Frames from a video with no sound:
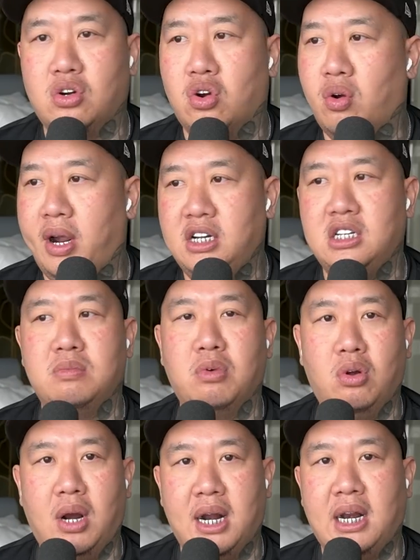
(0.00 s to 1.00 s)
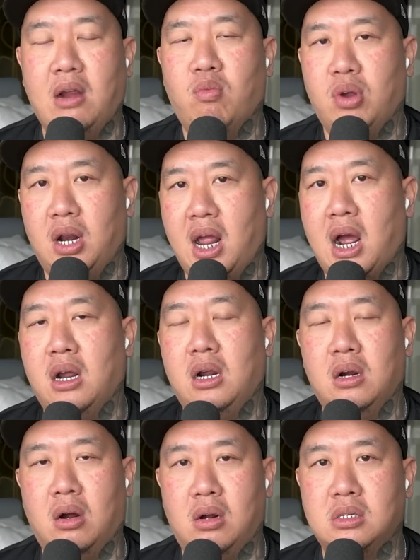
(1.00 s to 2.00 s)
crazy, bro. Like, they really out
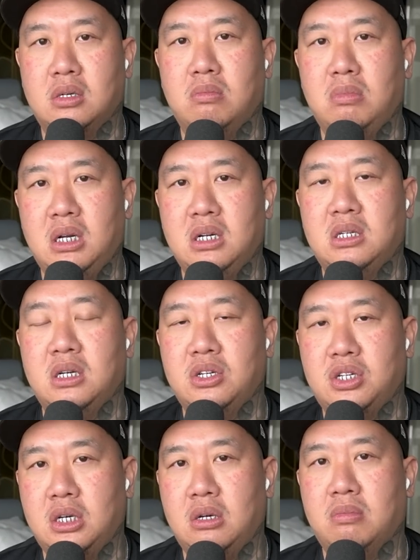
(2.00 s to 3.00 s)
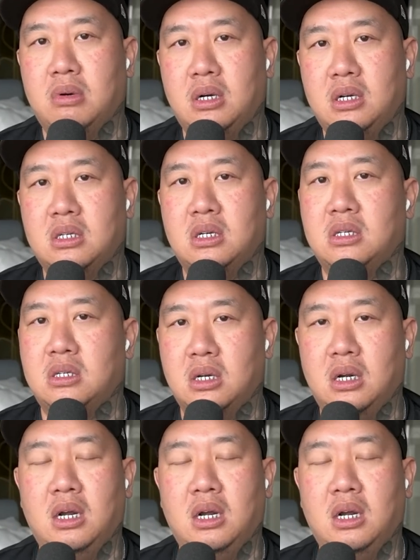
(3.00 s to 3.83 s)
here on some militant shit, bro. It's